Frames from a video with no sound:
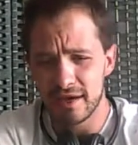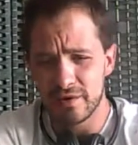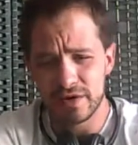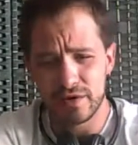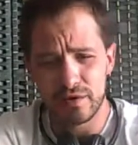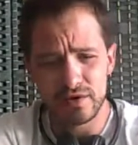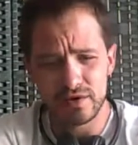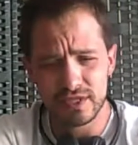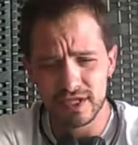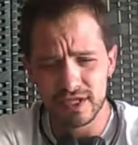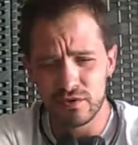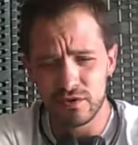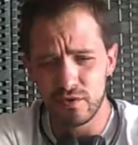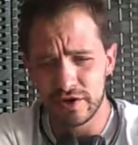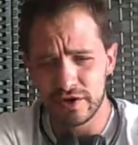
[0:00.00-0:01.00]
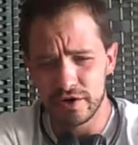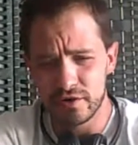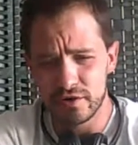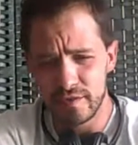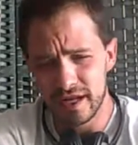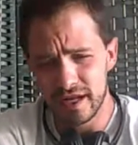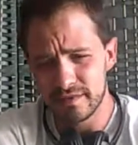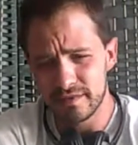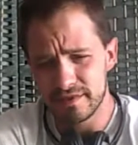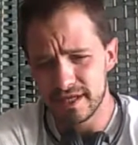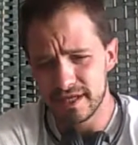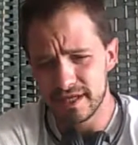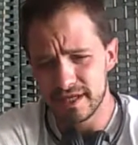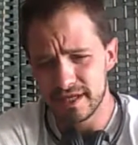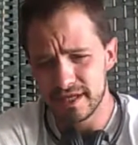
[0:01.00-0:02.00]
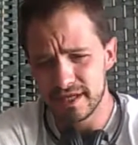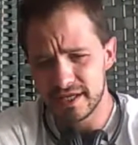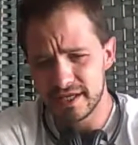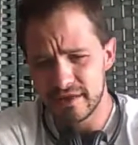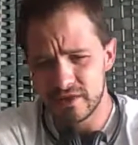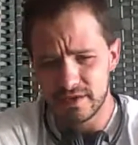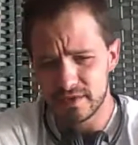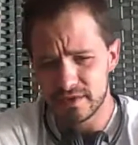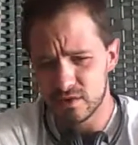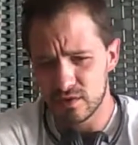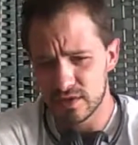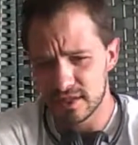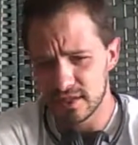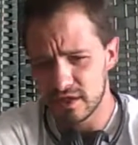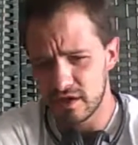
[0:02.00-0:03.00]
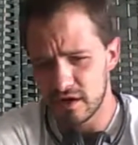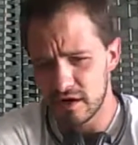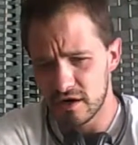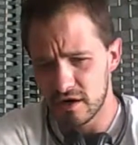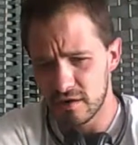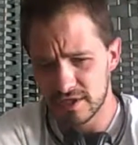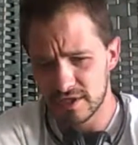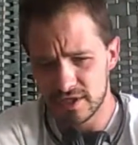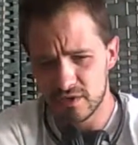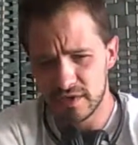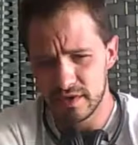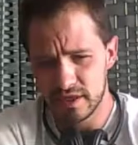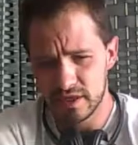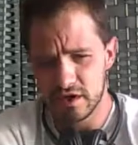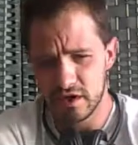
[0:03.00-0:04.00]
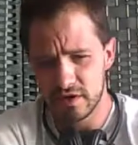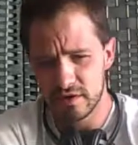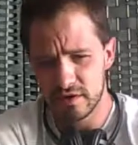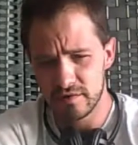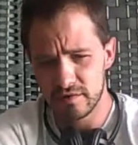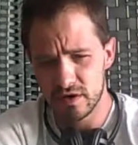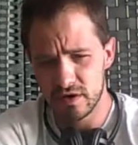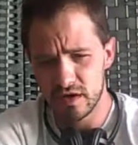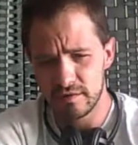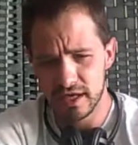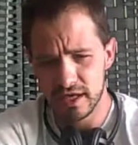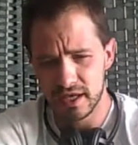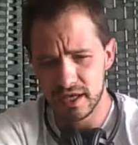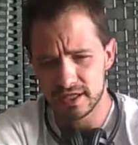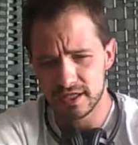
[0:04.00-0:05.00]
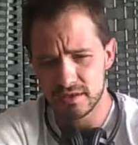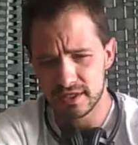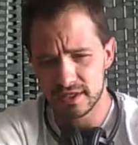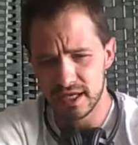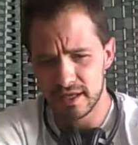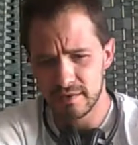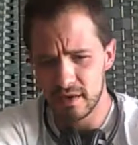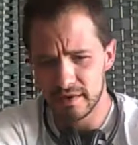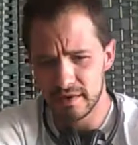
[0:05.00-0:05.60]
We, quote, still wonder what made him take those 10 steps towards the car. I'm assuming the car that blew up. Yeah, suicide bombing.